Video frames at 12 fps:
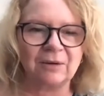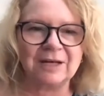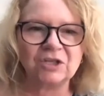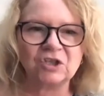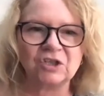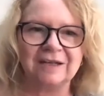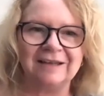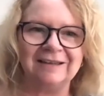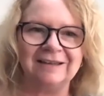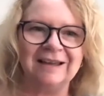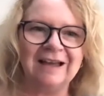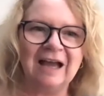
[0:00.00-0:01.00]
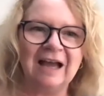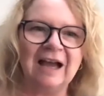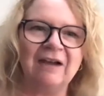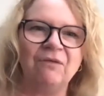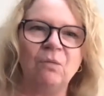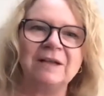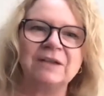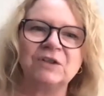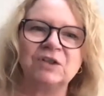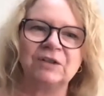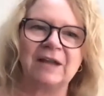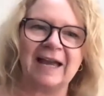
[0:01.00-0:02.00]
question of what
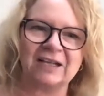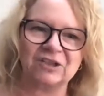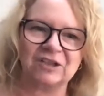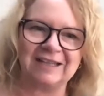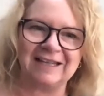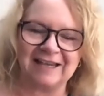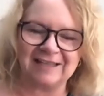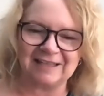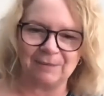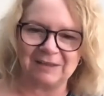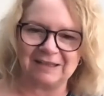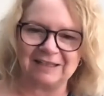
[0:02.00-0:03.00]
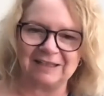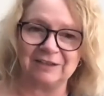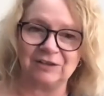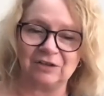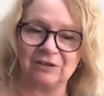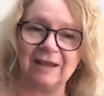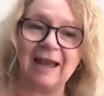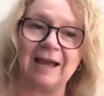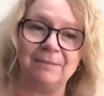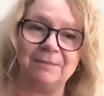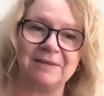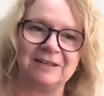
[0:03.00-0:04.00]
should actually end up in the clinical
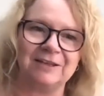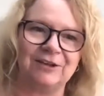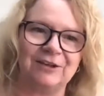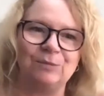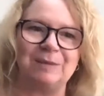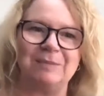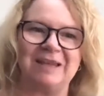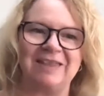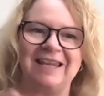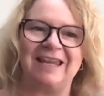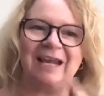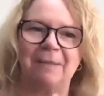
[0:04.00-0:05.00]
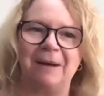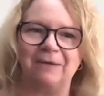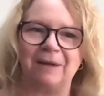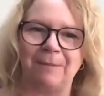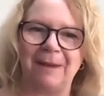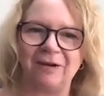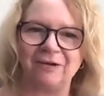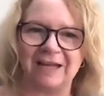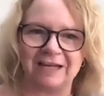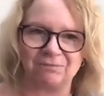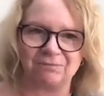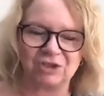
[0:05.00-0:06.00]
labs. And can we be thinking about a
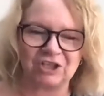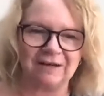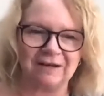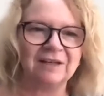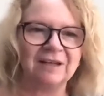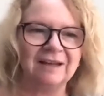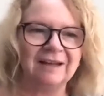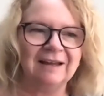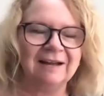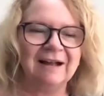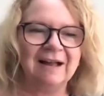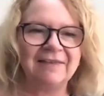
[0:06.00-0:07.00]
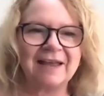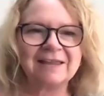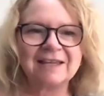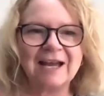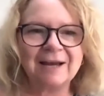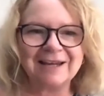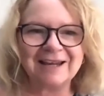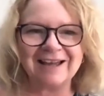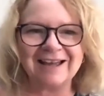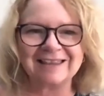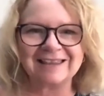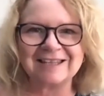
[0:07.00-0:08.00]
paradigm shift that's coming
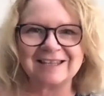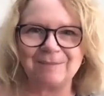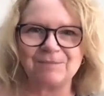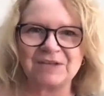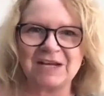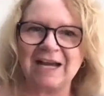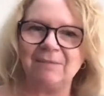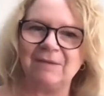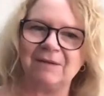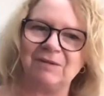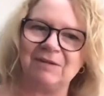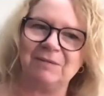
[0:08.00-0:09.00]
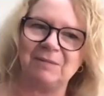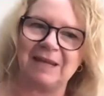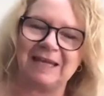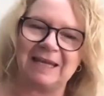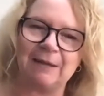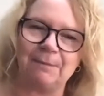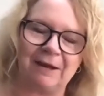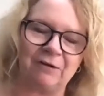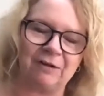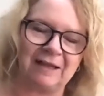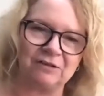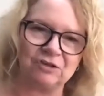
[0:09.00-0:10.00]
at the same time that we've been making a
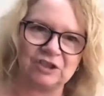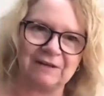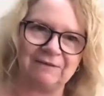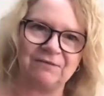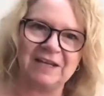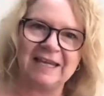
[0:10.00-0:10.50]
parallel shift